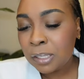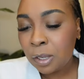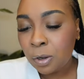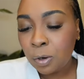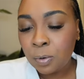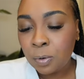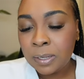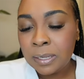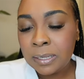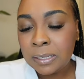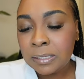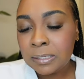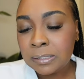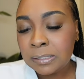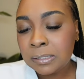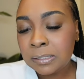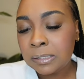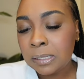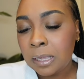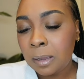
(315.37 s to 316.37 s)
So
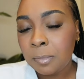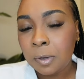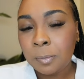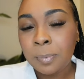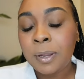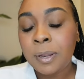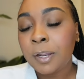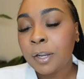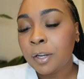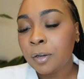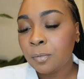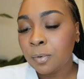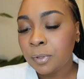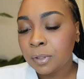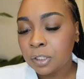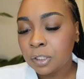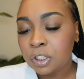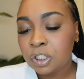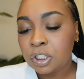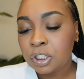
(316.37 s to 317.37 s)
it's I'm gonna pair it
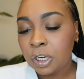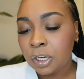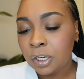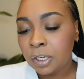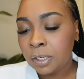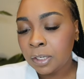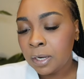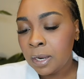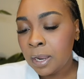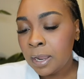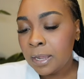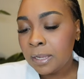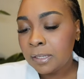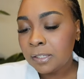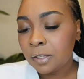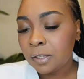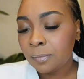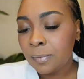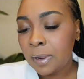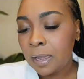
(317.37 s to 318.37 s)
with a shirt.
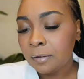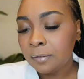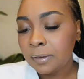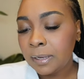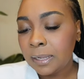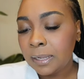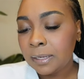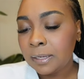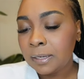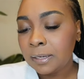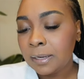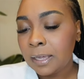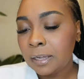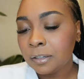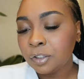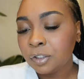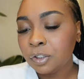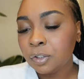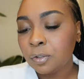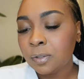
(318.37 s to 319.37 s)
It's a round neck
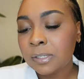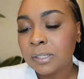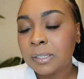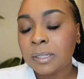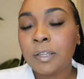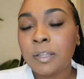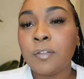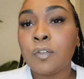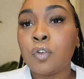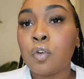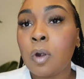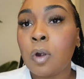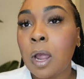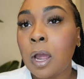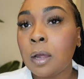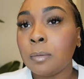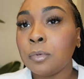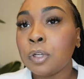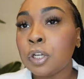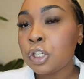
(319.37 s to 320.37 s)
cutout short sleeve
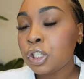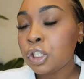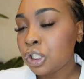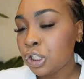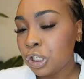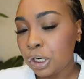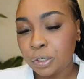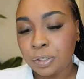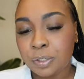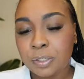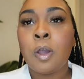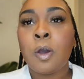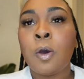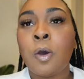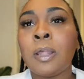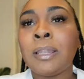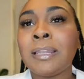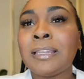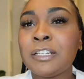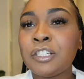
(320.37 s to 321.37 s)
crop shirt.
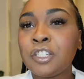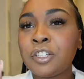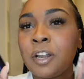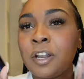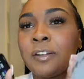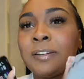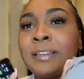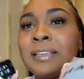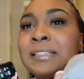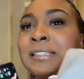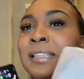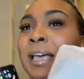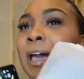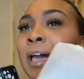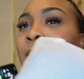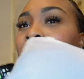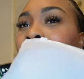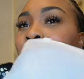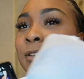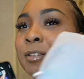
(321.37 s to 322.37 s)
Let's try on these
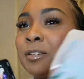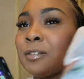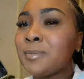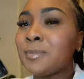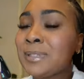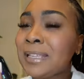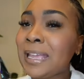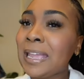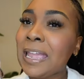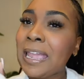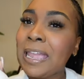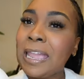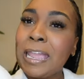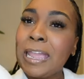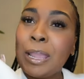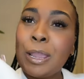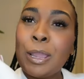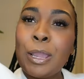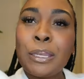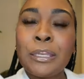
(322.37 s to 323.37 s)
items
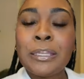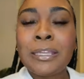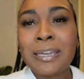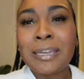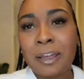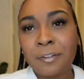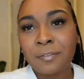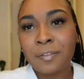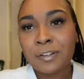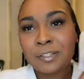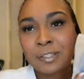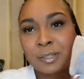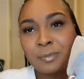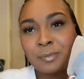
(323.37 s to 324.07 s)
and get our first